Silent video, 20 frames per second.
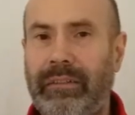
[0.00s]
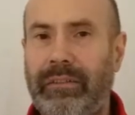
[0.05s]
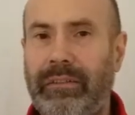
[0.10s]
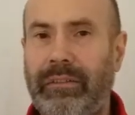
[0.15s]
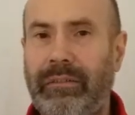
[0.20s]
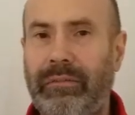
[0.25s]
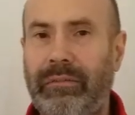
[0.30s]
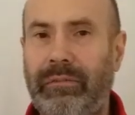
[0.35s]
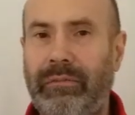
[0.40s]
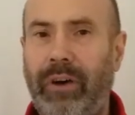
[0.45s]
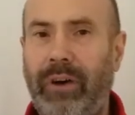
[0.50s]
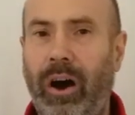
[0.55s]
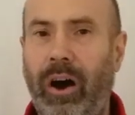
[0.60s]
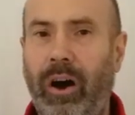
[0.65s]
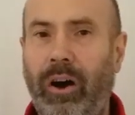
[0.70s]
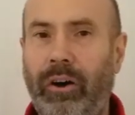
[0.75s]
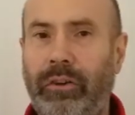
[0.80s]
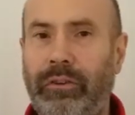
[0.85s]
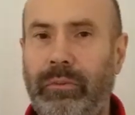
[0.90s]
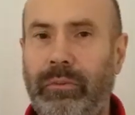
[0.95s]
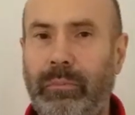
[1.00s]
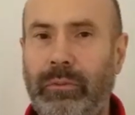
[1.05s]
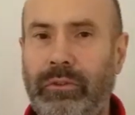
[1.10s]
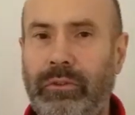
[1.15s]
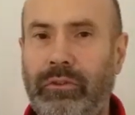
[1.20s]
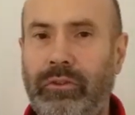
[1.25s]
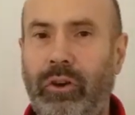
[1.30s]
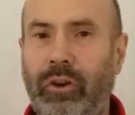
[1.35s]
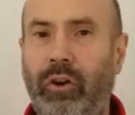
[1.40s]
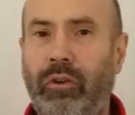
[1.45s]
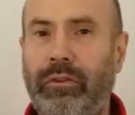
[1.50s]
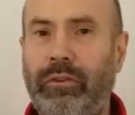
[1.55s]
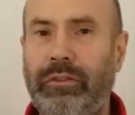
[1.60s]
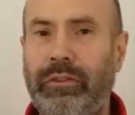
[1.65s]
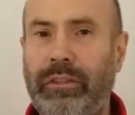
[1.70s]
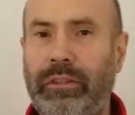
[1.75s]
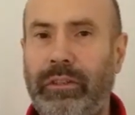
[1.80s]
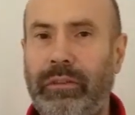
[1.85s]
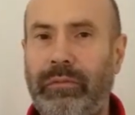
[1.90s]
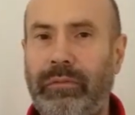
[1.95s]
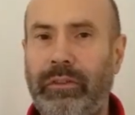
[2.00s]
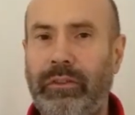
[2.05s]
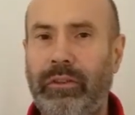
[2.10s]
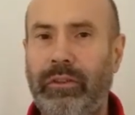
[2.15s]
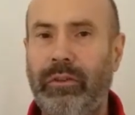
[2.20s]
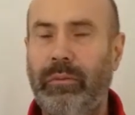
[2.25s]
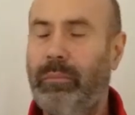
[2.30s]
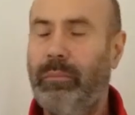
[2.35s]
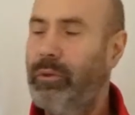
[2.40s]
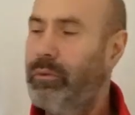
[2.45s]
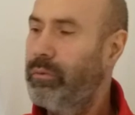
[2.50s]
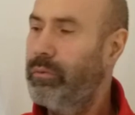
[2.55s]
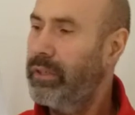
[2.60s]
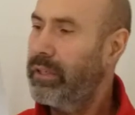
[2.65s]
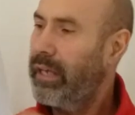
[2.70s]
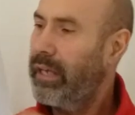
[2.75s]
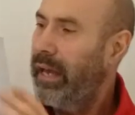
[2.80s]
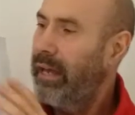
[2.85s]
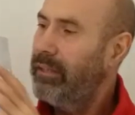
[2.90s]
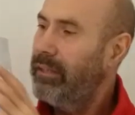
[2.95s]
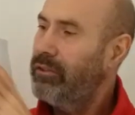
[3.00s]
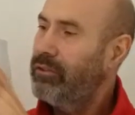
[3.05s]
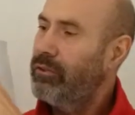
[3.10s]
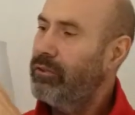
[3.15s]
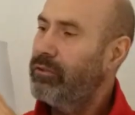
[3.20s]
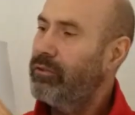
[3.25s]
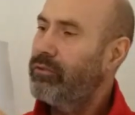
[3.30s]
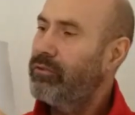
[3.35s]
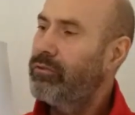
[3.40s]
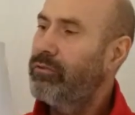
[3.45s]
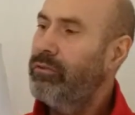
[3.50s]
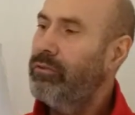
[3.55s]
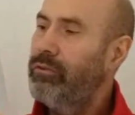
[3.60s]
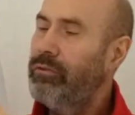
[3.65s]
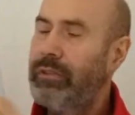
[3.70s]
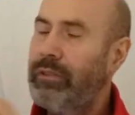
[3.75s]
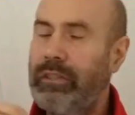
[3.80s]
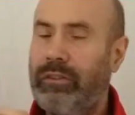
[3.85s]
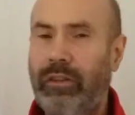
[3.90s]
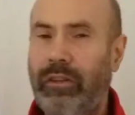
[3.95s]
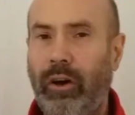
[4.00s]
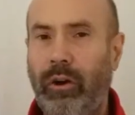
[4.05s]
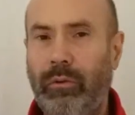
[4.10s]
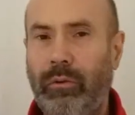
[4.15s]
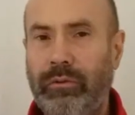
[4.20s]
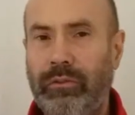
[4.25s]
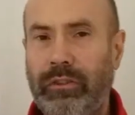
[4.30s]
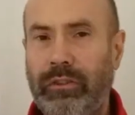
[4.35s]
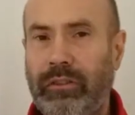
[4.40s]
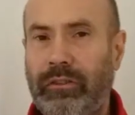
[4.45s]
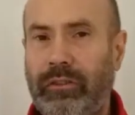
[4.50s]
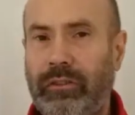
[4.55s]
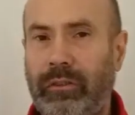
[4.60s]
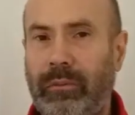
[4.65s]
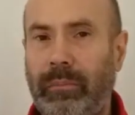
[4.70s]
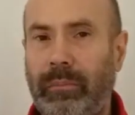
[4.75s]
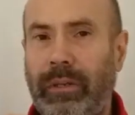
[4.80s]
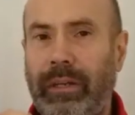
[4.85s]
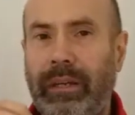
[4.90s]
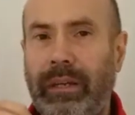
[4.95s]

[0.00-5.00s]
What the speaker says: the vast majority of the communication through this whole system